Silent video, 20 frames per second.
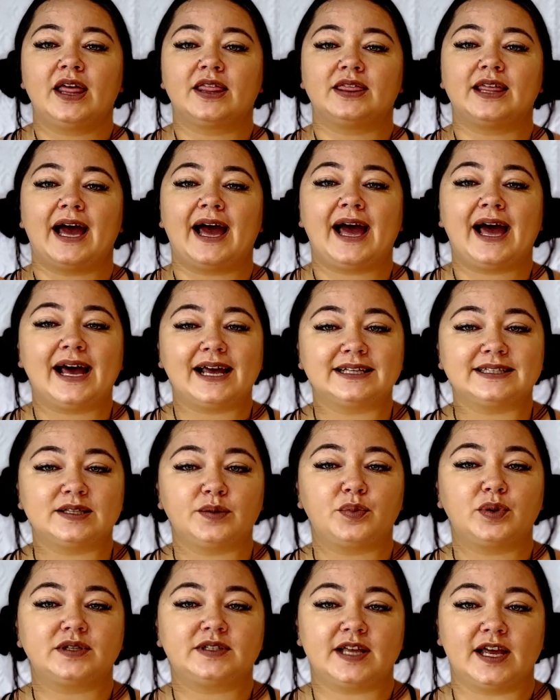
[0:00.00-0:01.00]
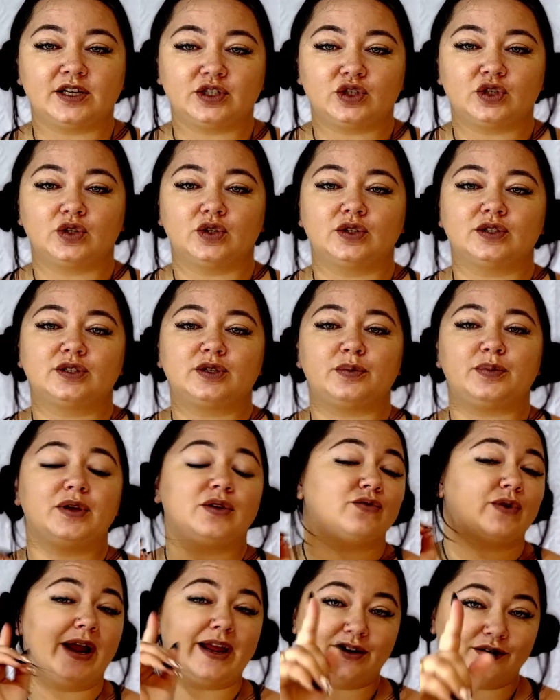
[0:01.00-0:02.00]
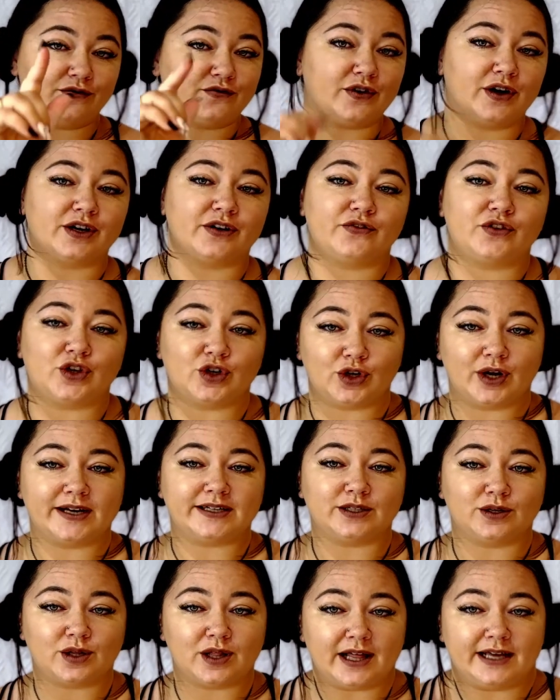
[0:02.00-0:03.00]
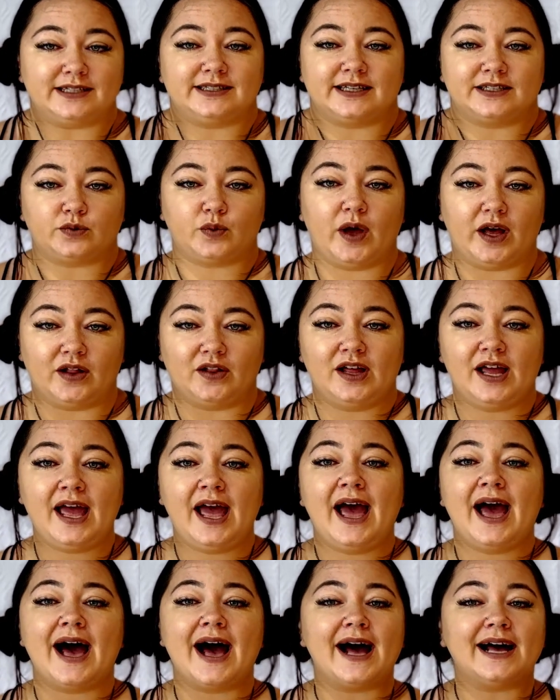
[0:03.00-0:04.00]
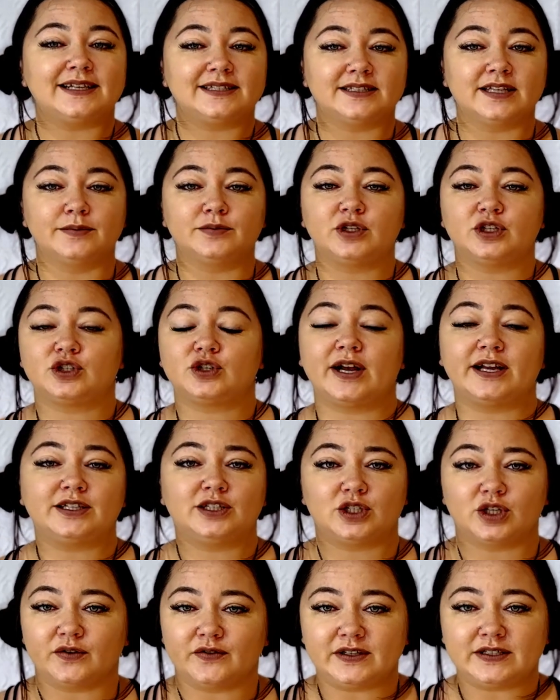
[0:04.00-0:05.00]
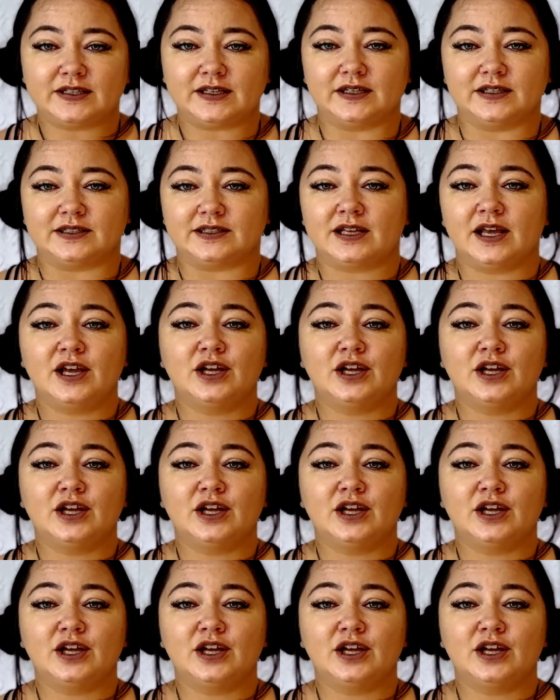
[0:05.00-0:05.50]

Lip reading: that has the potential to be right in front of your ideal clients as well. Ask them to trade services.